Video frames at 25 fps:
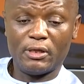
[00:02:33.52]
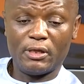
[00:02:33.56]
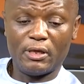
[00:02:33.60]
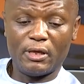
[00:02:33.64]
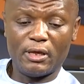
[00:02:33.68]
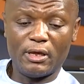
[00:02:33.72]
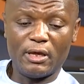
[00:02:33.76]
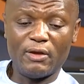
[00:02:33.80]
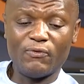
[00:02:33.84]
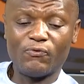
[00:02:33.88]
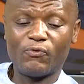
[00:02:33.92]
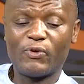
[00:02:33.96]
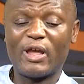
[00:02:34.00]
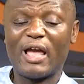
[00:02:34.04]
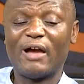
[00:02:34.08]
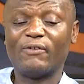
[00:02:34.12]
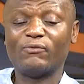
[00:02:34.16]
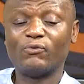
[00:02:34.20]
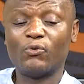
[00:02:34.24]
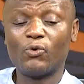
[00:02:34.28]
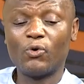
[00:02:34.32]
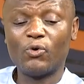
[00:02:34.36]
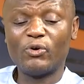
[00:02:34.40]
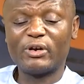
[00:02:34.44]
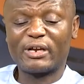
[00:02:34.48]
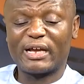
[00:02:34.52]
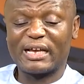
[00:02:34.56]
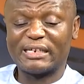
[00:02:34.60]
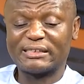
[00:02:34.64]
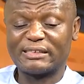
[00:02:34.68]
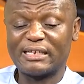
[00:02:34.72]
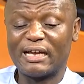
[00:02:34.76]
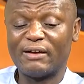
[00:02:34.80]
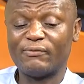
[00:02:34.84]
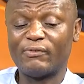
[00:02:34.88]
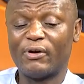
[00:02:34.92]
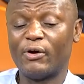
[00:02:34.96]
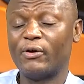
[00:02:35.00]
If we have grown
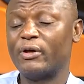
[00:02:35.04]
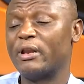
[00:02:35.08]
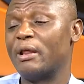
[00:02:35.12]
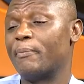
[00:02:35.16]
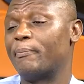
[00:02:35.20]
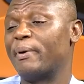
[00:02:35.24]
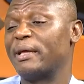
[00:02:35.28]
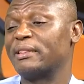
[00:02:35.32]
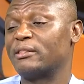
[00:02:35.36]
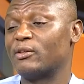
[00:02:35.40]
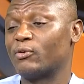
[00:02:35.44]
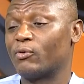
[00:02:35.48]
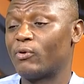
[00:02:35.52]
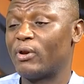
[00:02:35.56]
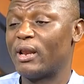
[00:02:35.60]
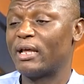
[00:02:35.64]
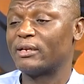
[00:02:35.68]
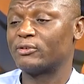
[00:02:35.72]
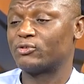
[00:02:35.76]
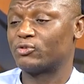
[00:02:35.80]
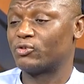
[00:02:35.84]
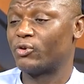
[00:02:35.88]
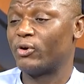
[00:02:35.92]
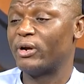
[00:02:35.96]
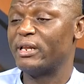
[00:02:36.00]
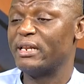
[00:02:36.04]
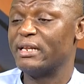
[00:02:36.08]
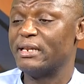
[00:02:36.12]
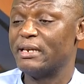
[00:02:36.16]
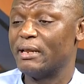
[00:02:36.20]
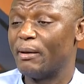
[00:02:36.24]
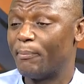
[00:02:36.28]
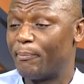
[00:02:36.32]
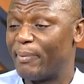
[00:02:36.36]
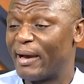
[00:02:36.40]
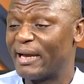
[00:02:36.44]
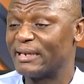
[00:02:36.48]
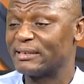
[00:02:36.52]
cassava on a particular soil in
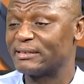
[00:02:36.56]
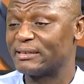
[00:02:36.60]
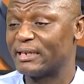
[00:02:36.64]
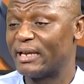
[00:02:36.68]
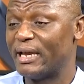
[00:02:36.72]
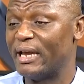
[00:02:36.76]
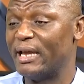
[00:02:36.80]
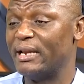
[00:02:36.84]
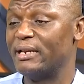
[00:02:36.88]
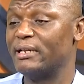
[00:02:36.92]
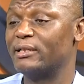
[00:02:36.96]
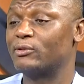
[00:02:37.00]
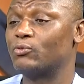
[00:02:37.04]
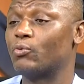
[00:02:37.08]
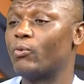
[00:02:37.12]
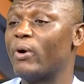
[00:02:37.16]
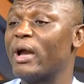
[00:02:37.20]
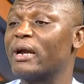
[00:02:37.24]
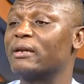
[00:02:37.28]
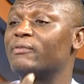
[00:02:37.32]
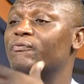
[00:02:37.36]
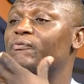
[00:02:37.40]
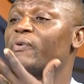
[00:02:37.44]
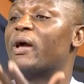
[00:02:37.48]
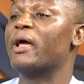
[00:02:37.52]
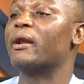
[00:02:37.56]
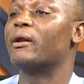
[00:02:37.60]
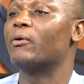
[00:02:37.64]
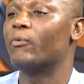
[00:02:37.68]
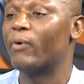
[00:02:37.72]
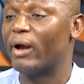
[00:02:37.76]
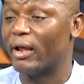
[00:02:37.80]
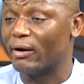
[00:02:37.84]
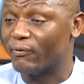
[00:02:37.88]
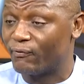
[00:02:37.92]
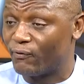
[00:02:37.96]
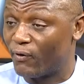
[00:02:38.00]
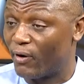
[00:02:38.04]
the past and it worked very
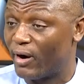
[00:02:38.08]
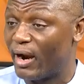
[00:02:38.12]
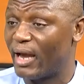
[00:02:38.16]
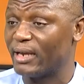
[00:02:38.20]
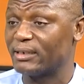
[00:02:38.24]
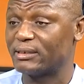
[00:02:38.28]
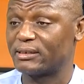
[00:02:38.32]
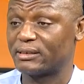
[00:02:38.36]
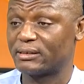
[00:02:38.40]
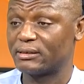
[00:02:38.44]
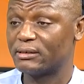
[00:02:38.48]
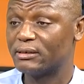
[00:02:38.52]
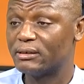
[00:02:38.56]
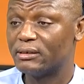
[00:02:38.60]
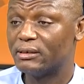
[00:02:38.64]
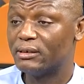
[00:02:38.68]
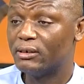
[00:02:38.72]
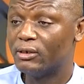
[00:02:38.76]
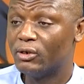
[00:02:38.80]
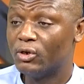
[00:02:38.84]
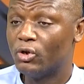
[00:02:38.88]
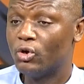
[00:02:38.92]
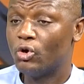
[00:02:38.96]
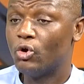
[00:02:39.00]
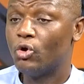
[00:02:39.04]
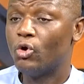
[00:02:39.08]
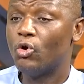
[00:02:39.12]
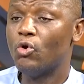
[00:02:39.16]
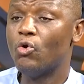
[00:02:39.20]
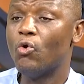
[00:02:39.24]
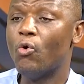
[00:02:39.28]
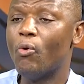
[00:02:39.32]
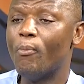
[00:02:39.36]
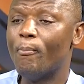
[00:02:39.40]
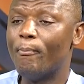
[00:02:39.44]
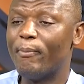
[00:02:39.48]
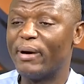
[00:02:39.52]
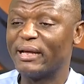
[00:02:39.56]
well for us,
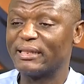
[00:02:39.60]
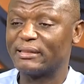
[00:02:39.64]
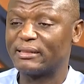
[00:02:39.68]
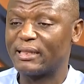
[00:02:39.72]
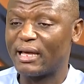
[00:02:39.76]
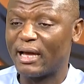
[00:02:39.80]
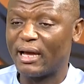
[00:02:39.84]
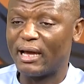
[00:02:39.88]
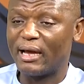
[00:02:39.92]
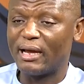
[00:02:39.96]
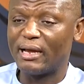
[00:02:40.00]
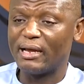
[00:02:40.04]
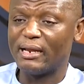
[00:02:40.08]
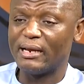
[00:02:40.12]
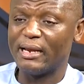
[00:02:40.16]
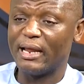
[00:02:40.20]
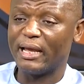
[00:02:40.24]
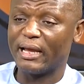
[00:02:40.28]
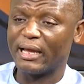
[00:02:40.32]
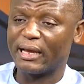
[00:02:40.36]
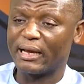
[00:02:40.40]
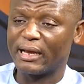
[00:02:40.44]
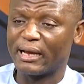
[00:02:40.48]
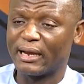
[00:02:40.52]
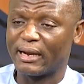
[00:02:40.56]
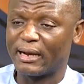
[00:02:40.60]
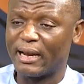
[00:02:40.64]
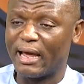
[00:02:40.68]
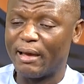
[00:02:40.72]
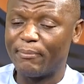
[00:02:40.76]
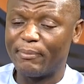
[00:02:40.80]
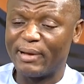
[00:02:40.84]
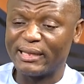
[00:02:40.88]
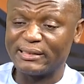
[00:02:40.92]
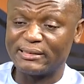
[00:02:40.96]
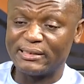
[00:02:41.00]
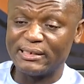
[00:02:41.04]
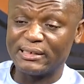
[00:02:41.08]
no matter the
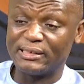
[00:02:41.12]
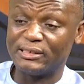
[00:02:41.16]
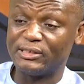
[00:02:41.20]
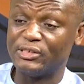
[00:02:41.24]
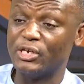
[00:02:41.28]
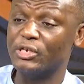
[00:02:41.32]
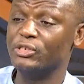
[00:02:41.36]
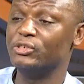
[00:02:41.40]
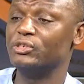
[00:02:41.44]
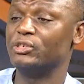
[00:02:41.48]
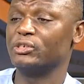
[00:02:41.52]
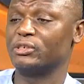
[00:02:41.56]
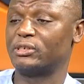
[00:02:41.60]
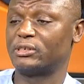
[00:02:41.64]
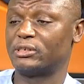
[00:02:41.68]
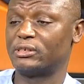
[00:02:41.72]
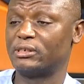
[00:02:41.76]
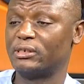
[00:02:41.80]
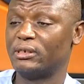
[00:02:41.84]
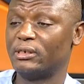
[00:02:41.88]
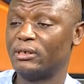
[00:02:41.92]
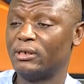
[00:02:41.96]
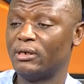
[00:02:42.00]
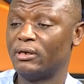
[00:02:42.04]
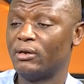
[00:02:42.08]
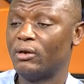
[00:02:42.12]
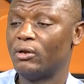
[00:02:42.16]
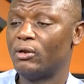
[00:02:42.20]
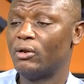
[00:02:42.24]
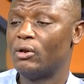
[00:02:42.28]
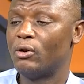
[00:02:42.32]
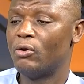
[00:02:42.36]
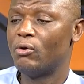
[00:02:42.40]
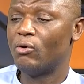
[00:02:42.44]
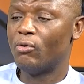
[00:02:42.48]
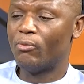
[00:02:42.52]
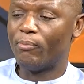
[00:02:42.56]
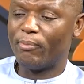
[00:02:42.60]
climatic changes,
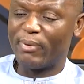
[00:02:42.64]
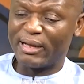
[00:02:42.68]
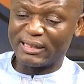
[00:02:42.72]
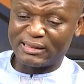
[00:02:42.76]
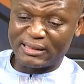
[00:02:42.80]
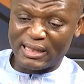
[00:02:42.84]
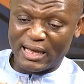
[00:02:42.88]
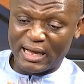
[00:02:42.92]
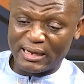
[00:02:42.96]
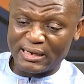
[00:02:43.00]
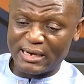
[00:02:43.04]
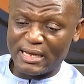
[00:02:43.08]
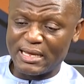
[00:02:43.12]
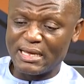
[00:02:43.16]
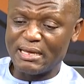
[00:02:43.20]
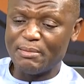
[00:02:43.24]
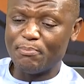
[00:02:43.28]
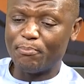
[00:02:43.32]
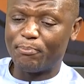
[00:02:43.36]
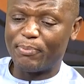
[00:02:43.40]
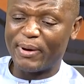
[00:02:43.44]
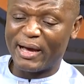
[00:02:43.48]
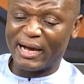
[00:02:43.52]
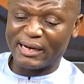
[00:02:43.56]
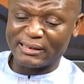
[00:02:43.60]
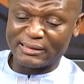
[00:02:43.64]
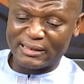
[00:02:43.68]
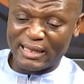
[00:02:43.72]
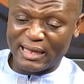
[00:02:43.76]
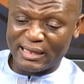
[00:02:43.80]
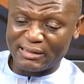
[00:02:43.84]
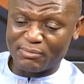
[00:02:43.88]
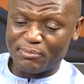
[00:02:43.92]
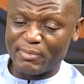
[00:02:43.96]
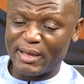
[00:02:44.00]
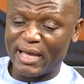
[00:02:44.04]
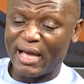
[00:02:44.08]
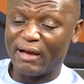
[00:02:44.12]
no matter the impact
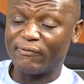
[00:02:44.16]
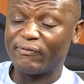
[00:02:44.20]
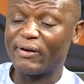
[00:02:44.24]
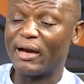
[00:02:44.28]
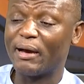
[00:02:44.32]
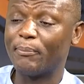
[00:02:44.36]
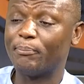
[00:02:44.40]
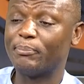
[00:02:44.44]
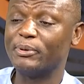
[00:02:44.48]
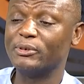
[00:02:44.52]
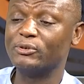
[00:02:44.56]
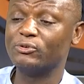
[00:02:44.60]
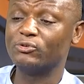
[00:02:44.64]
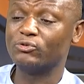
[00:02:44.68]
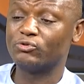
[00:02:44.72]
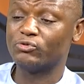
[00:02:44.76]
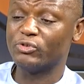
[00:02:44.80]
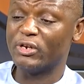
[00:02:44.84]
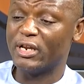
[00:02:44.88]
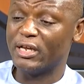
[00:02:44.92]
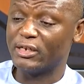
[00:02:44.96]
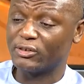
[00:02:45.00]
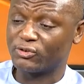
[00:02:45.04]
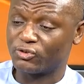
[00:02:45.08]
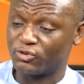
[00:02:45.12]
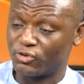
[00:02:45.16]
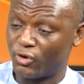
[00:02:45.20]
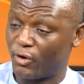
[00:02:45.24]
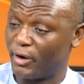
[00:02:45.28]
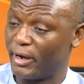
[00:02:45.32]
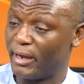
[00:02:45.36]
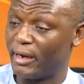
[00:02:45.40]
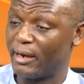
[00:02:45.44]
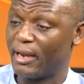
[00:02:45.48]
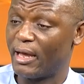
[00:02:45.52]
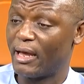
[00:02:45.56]
that may have happened to the soil,